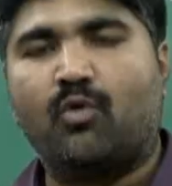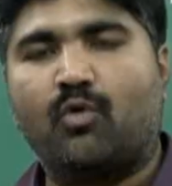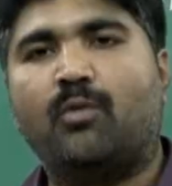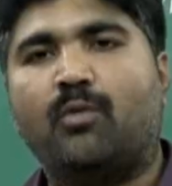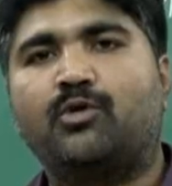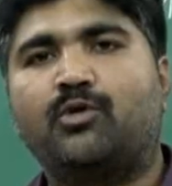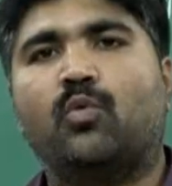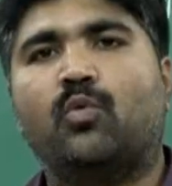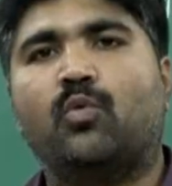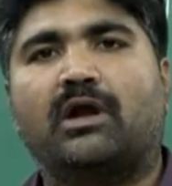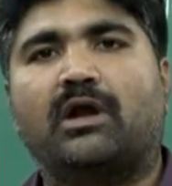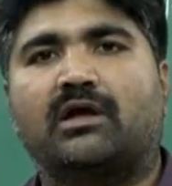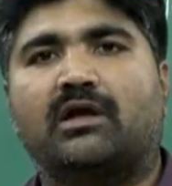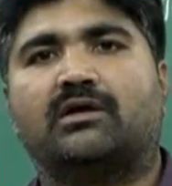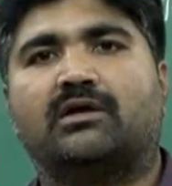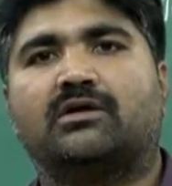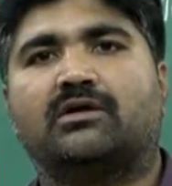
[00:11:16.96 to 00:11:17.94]
home to
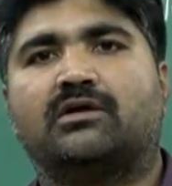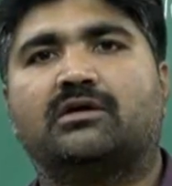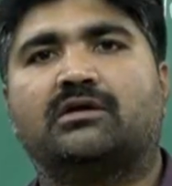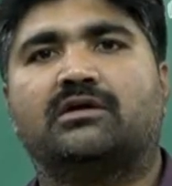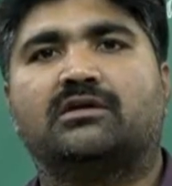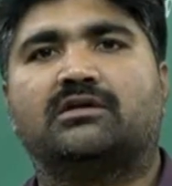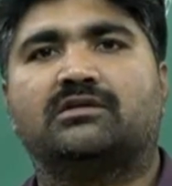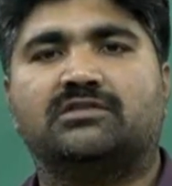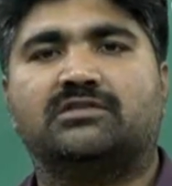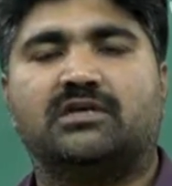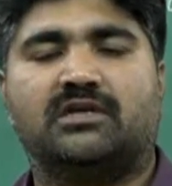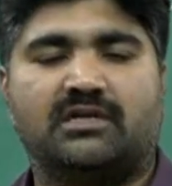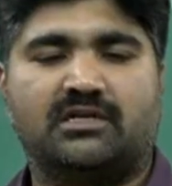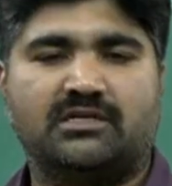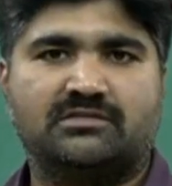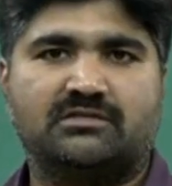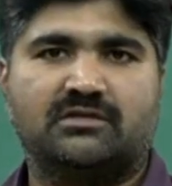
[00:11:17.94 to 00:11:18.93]
work,
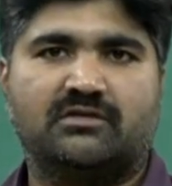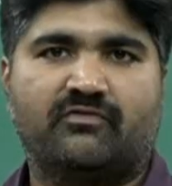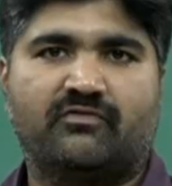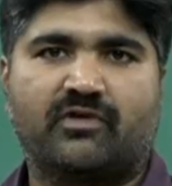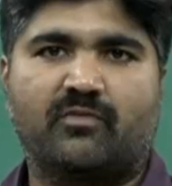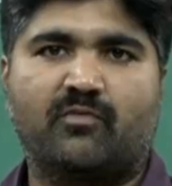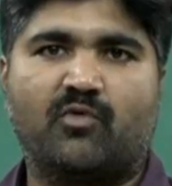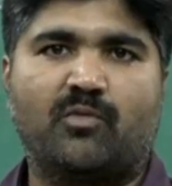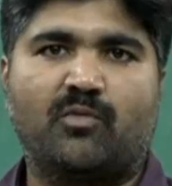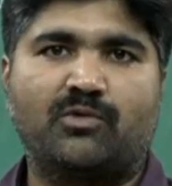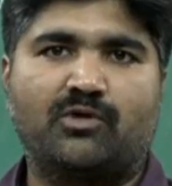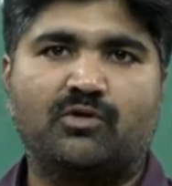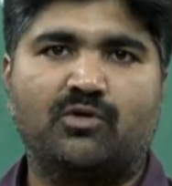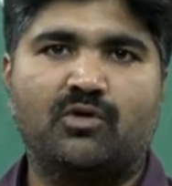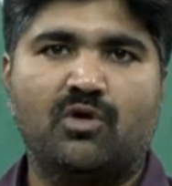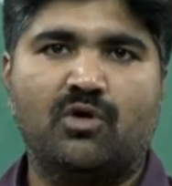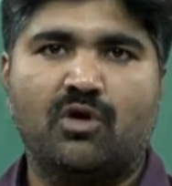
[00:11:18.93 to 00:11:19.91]
journeys from home
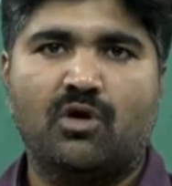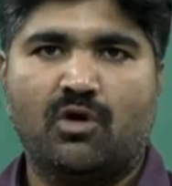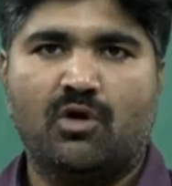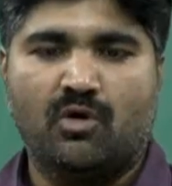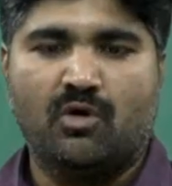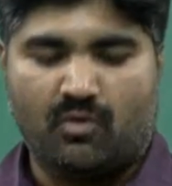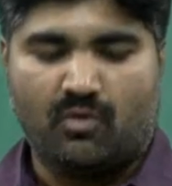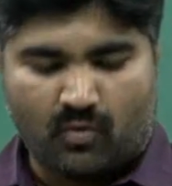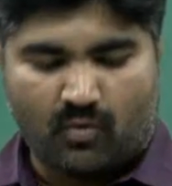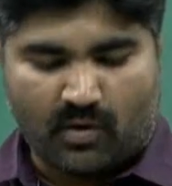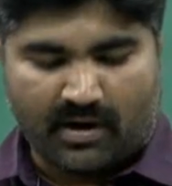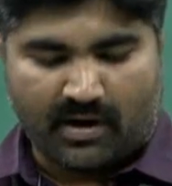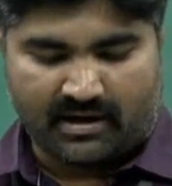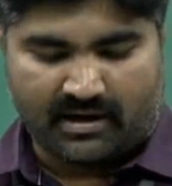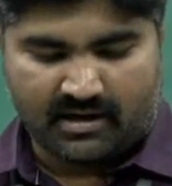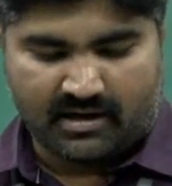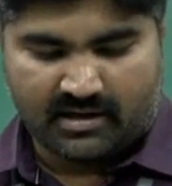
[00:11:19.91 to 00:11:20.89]
to
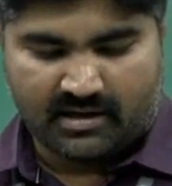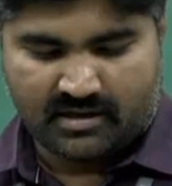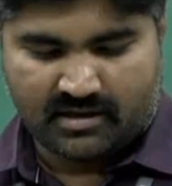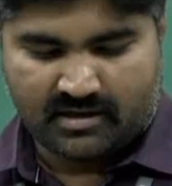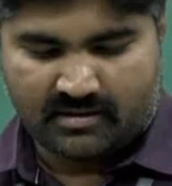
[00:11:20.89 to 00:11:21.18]
work.